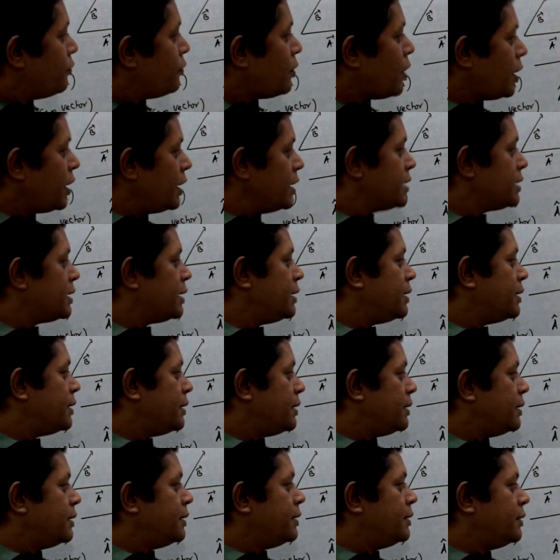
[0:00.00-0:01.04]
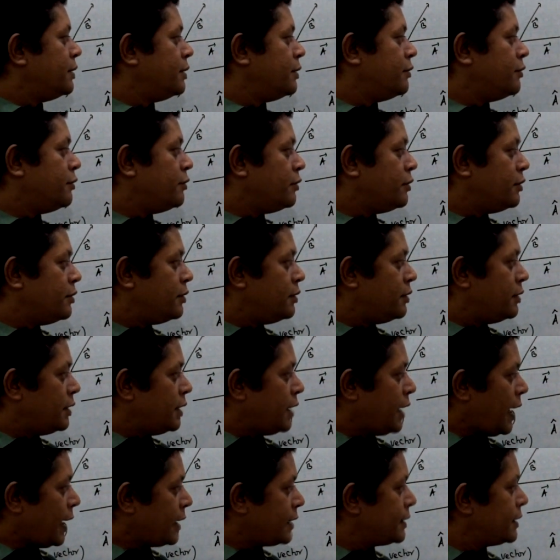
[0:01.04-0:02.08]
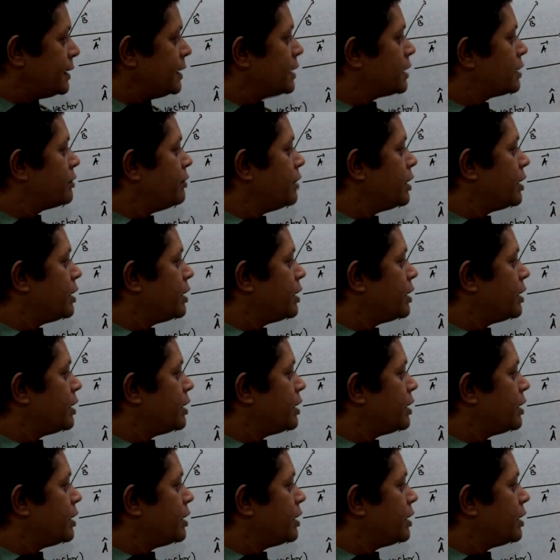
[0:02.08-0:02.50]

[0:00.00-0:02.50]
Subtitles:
what is the axis